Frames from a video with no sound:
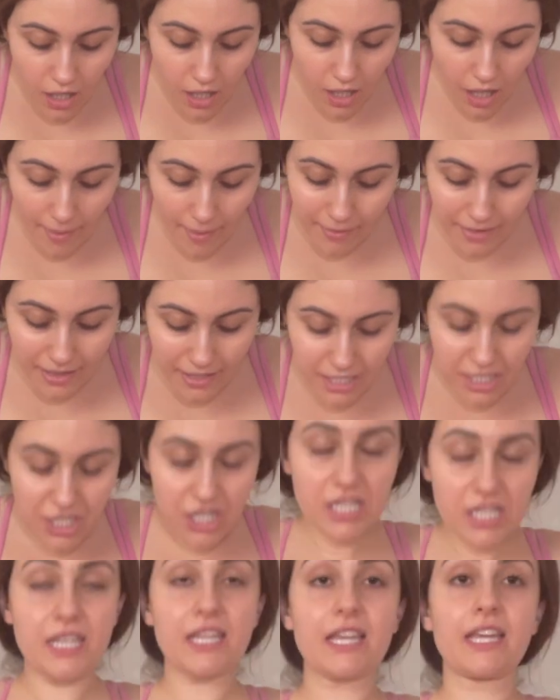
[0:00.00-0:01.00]
I'm gonna
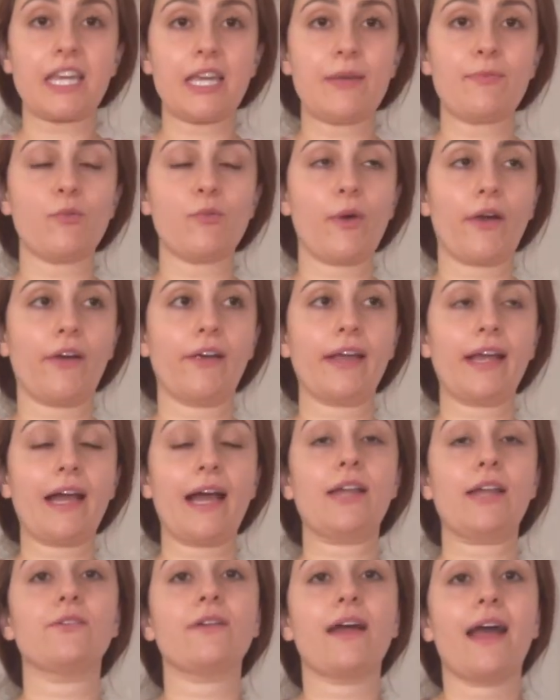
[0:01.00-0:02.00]
just keep wearing it. I
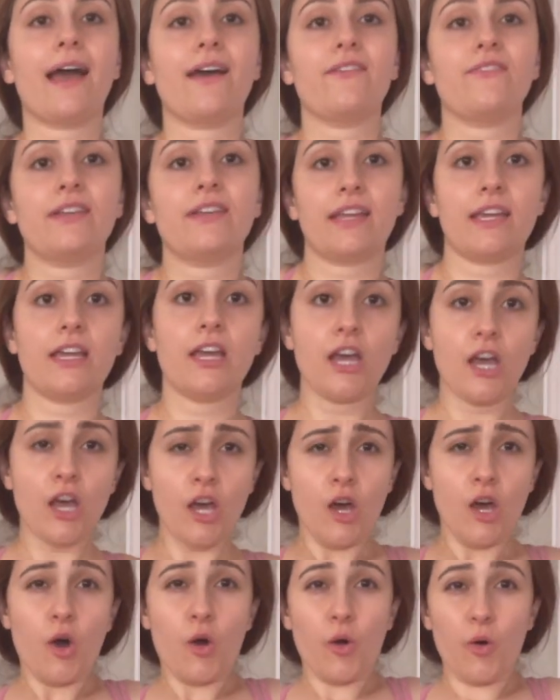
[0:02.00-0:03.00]
don't have any
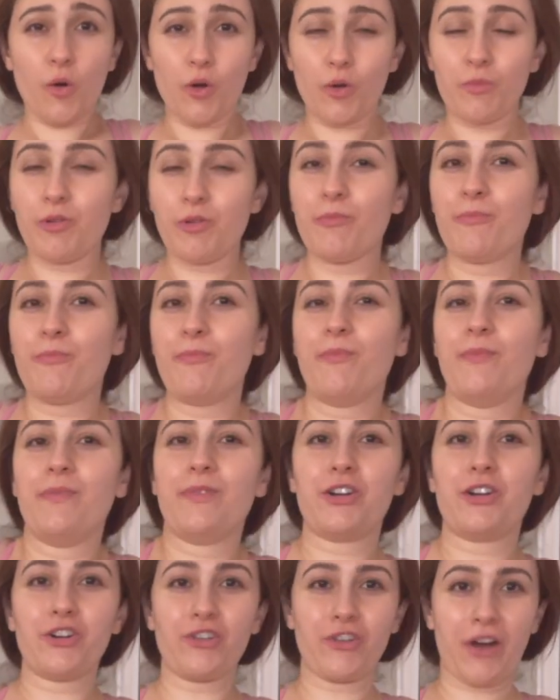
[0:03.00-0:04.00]
horrible
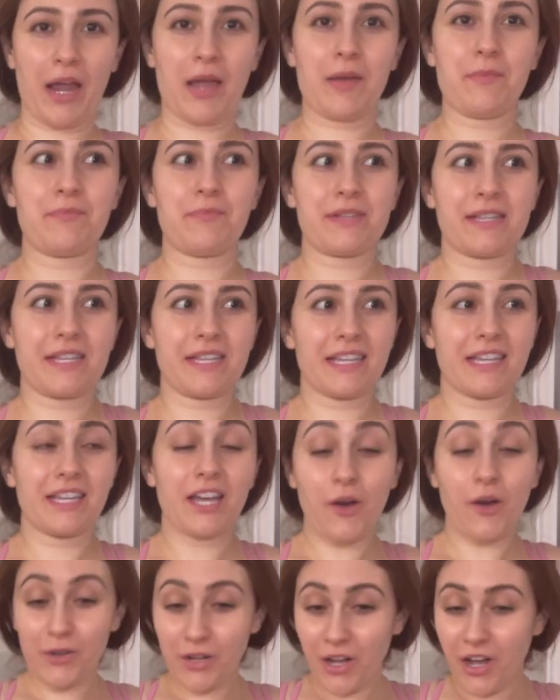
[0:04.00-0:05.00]
cramps
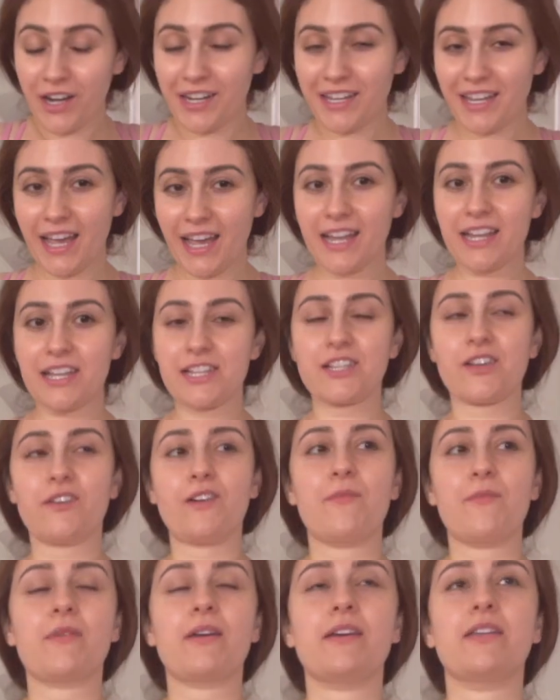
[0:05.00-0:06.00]
going on yet, so
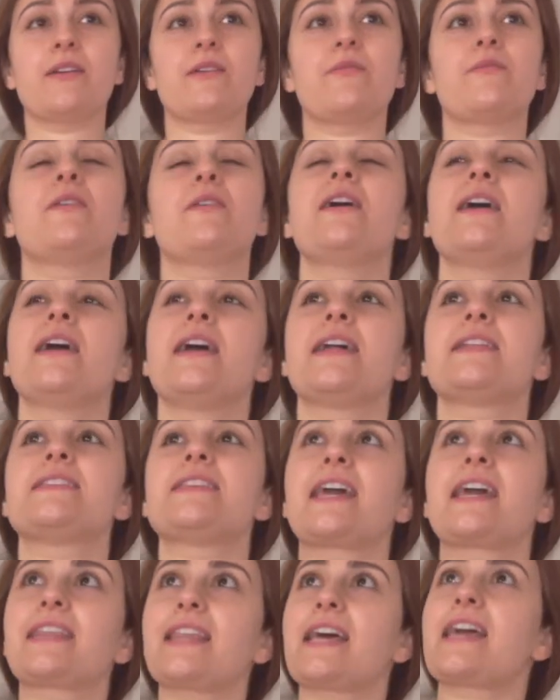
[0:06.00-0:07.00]
I'm gonna
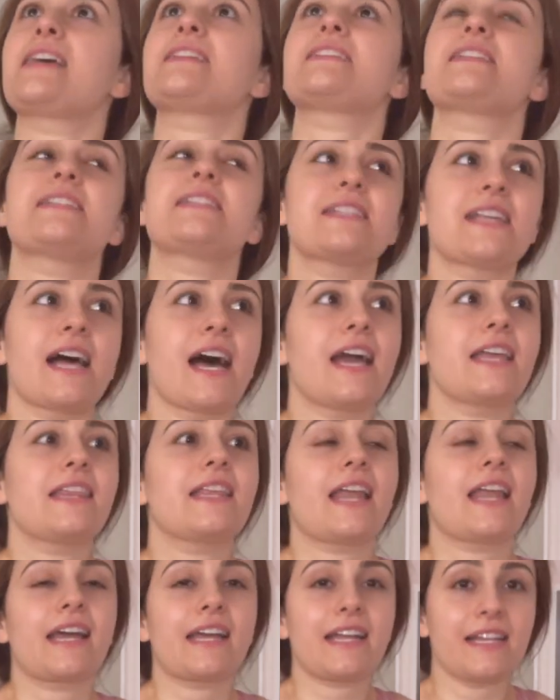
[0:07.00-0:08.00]
take that as a sign that
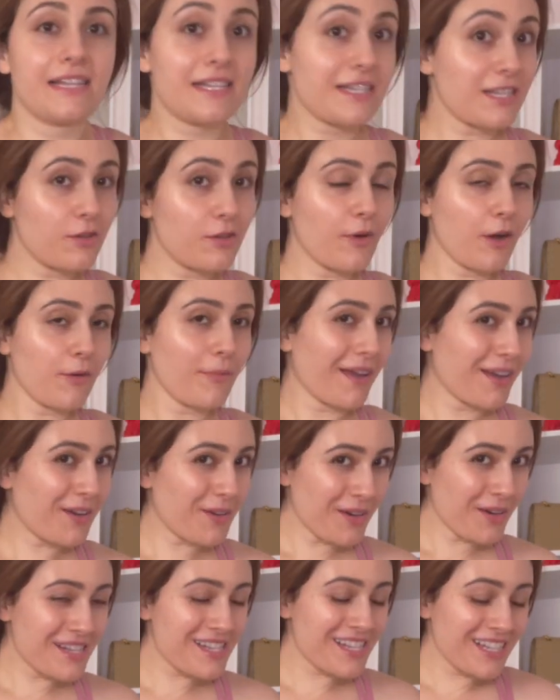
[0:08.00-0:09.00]
I can still wear my
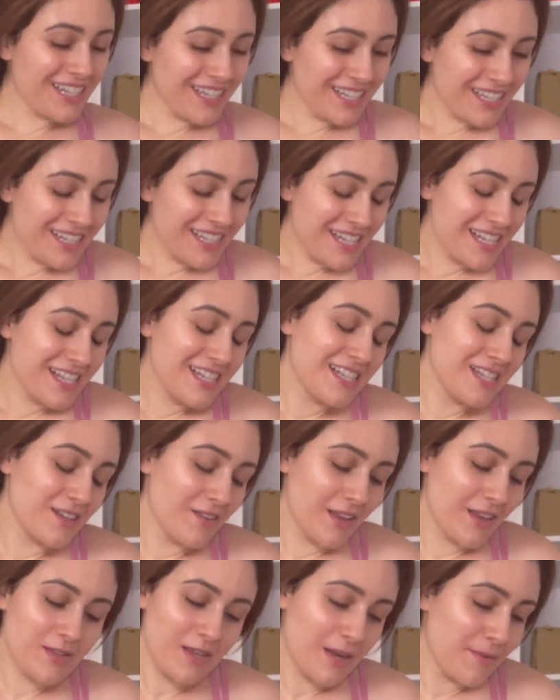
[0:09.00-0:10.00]
corset. So
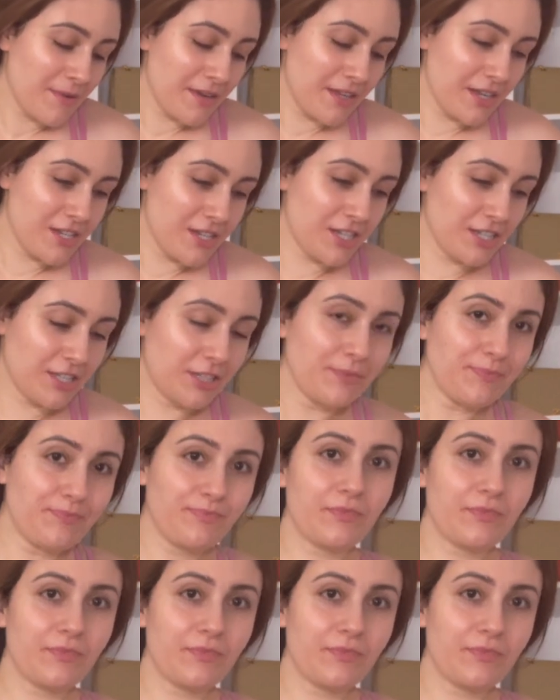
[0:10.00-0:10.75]
that's what I'm gonna do.